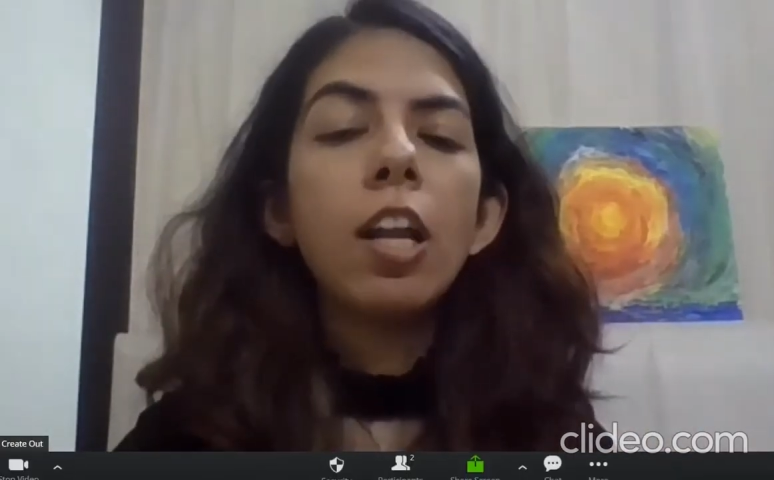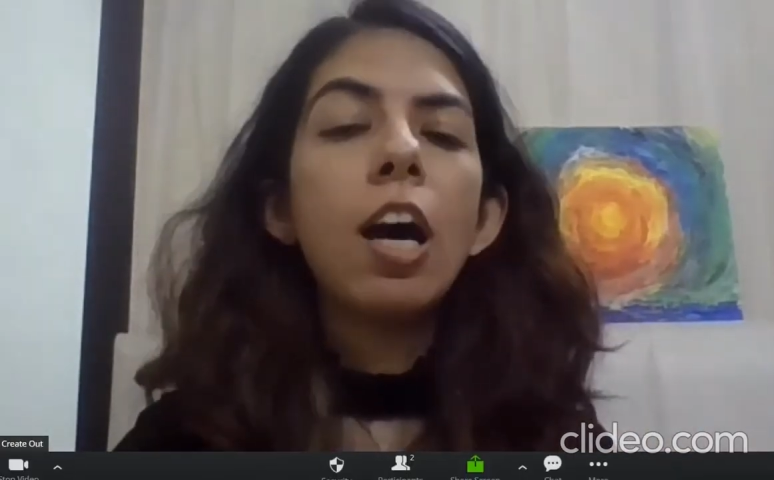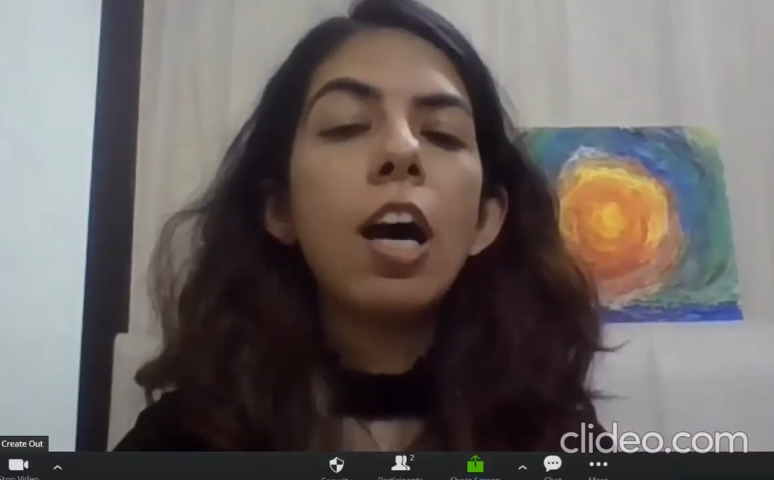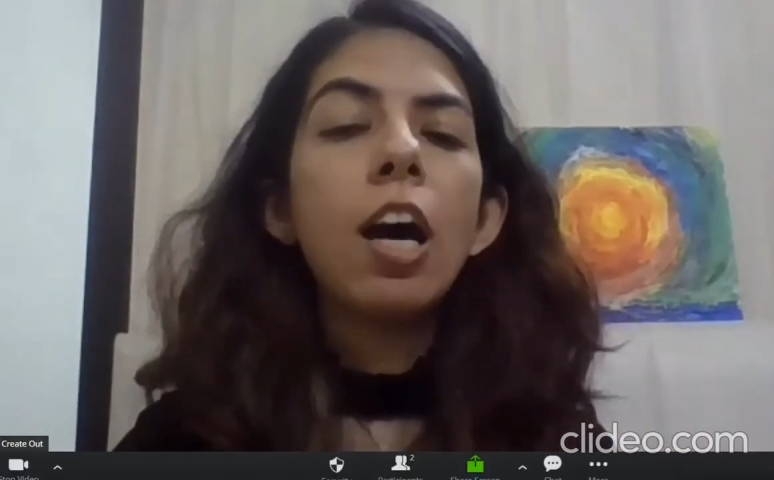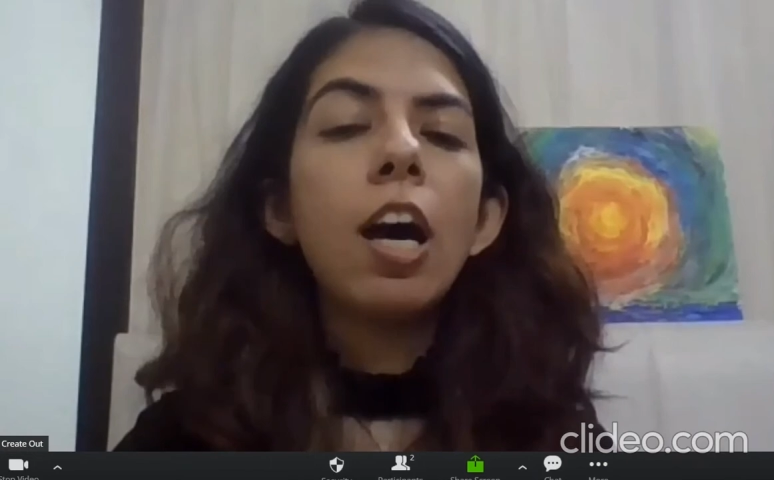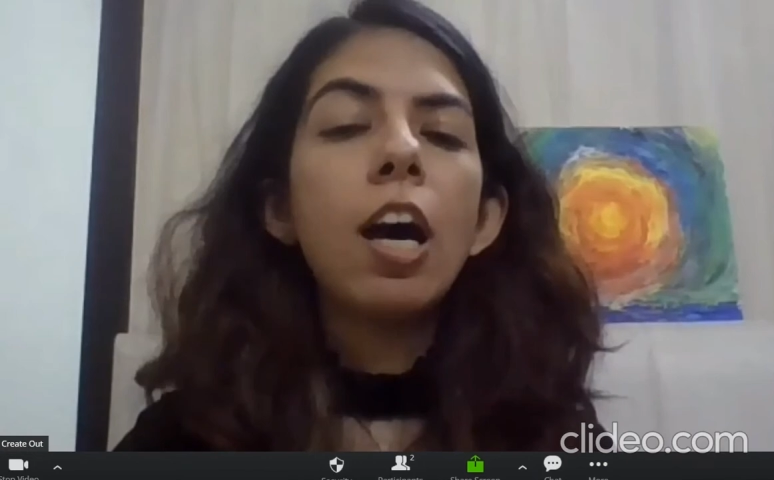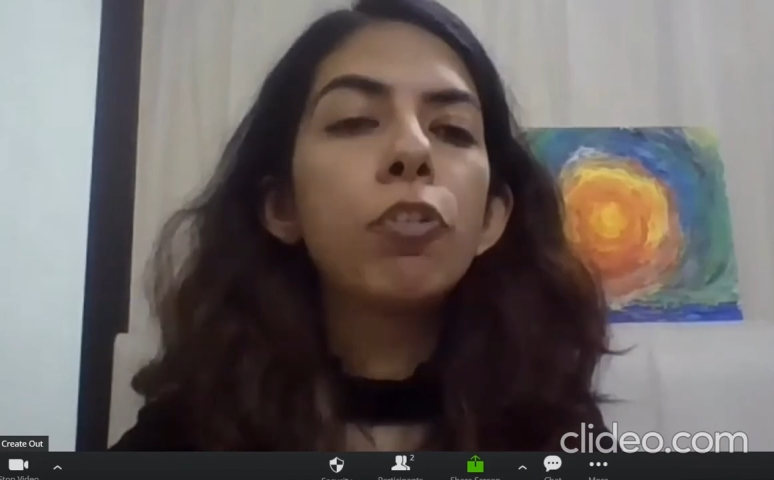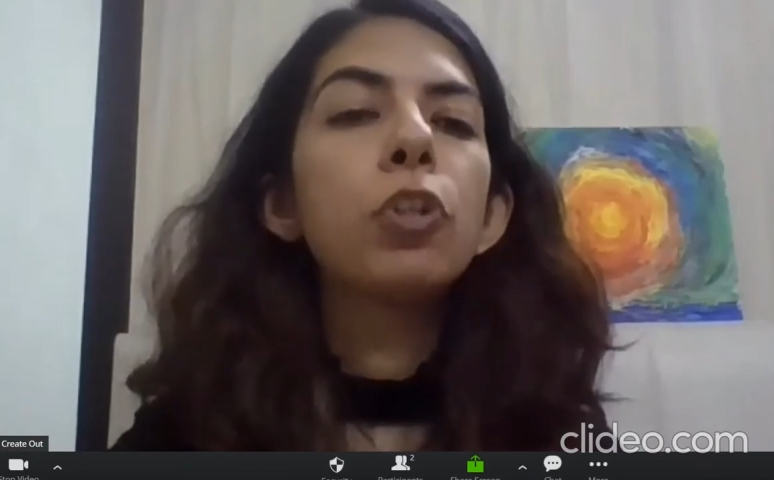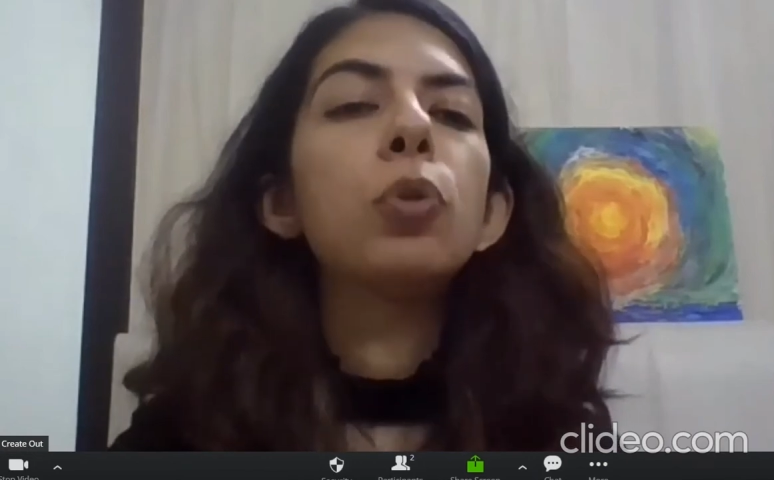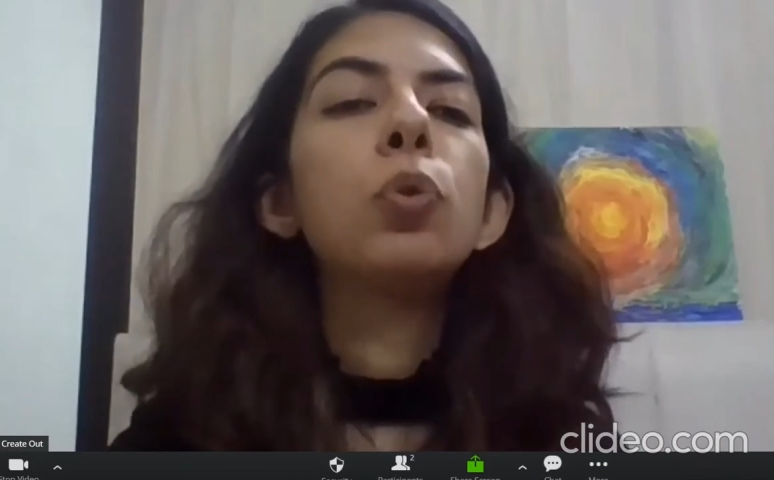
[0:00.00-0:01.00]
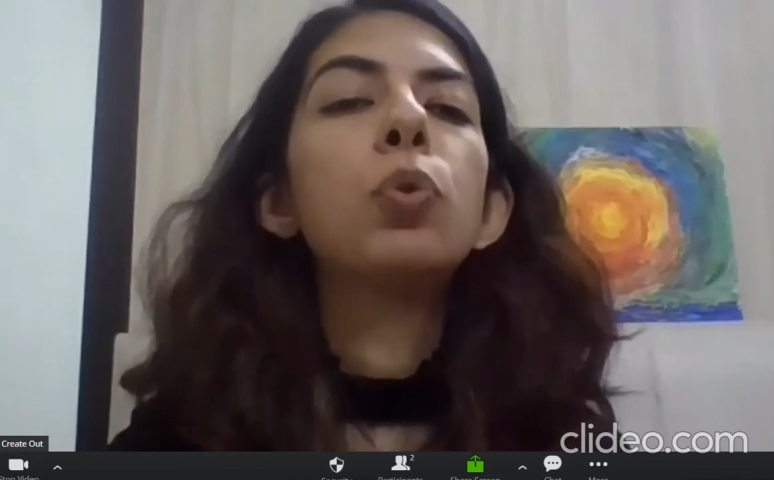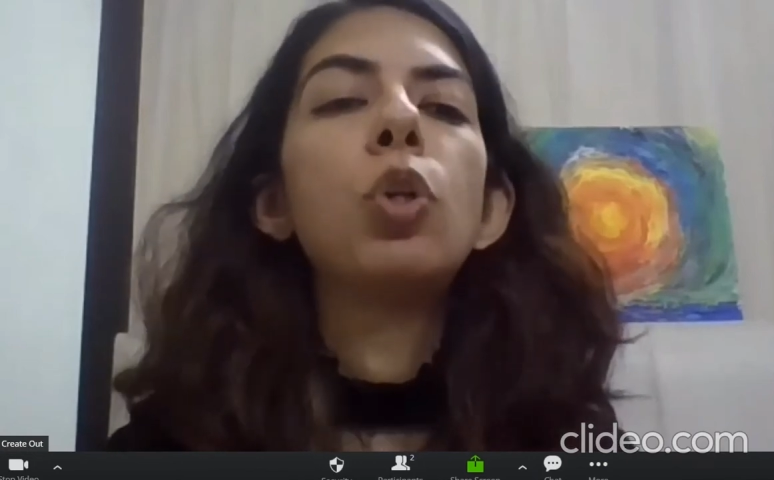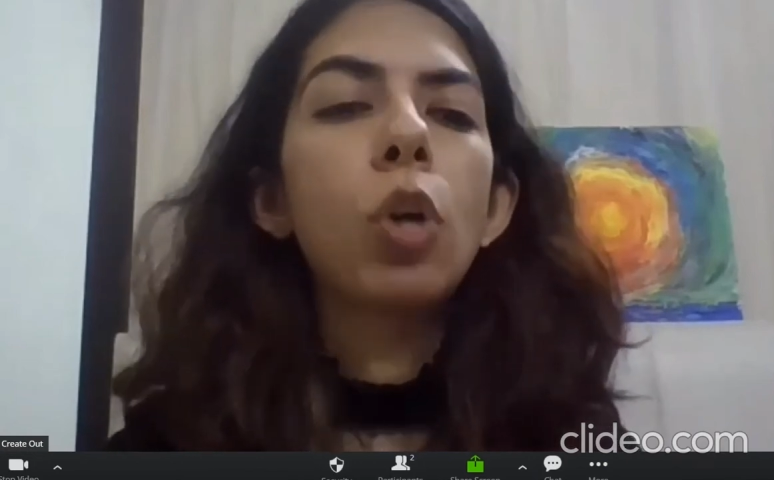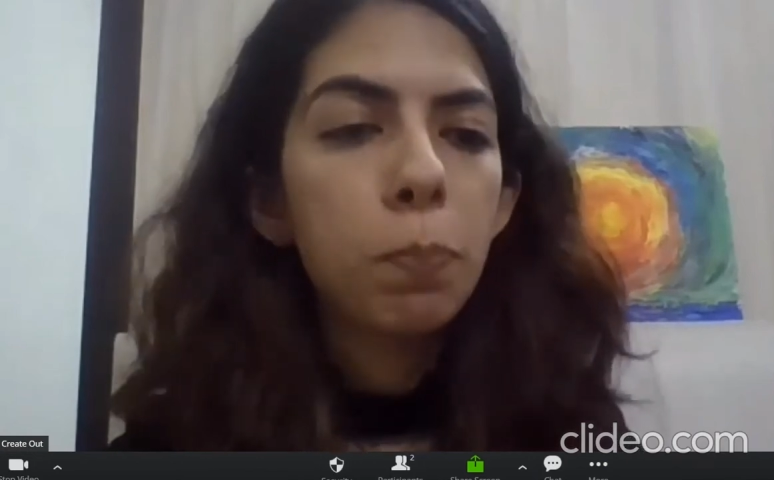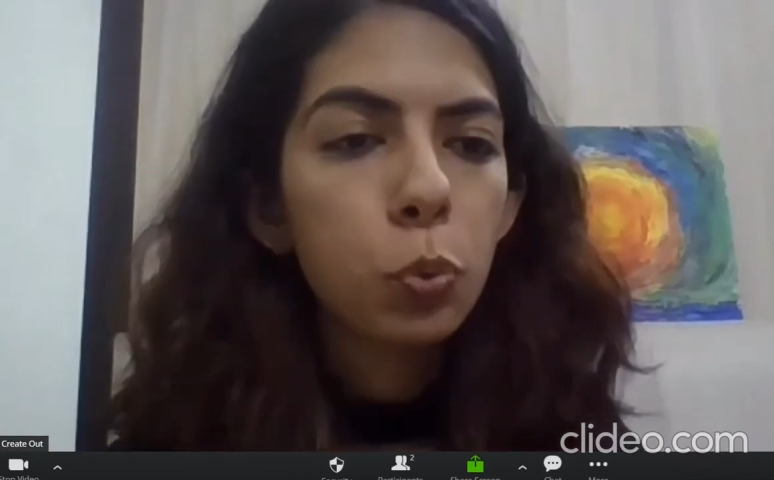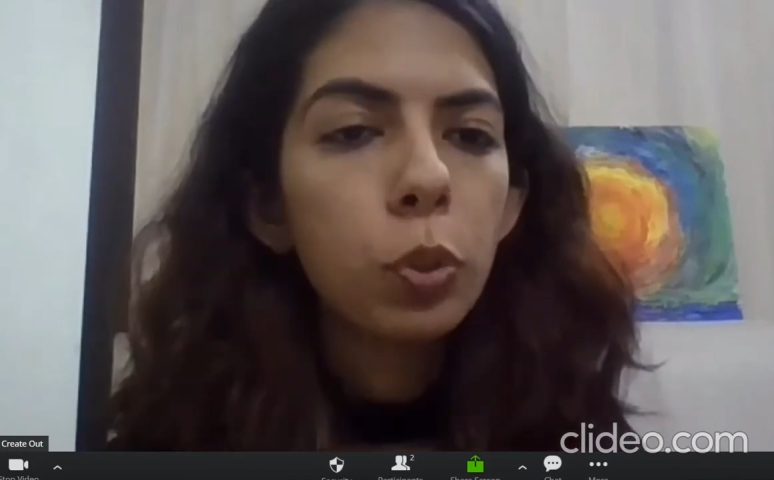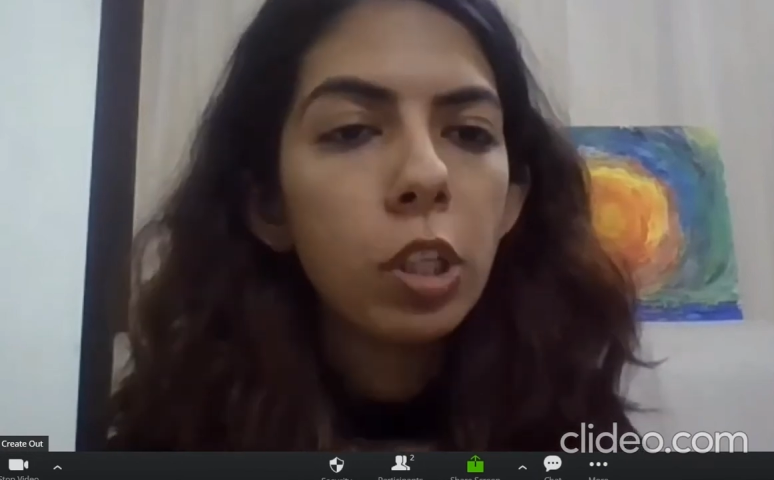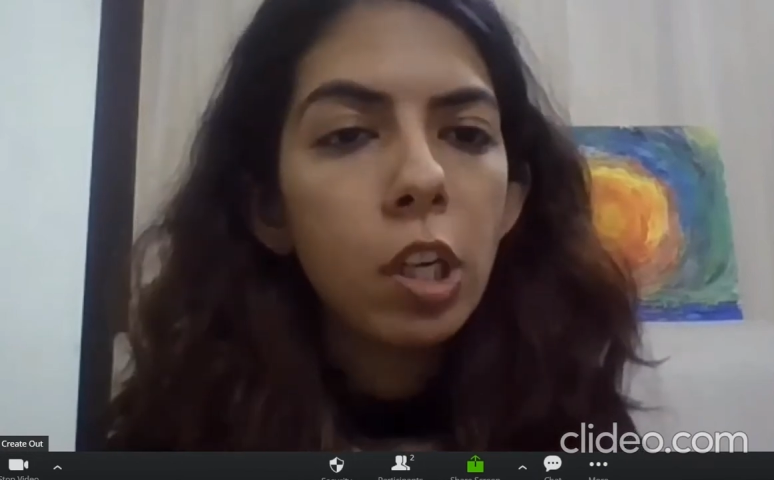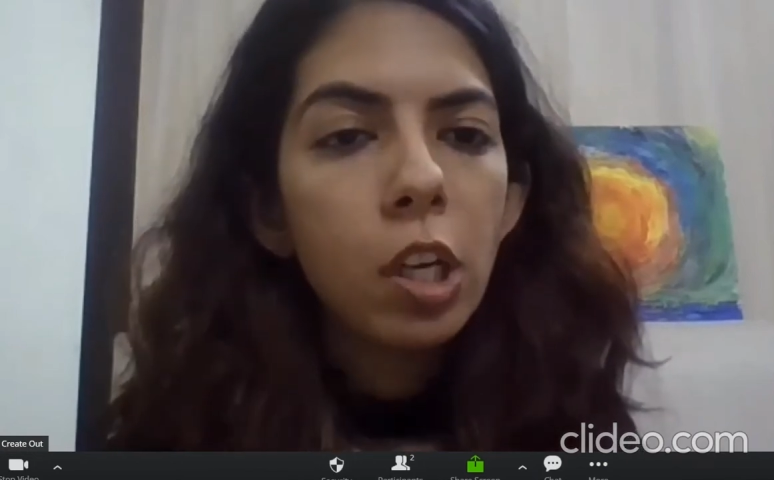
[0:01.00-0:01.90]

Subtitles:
larger scale for you to look up to.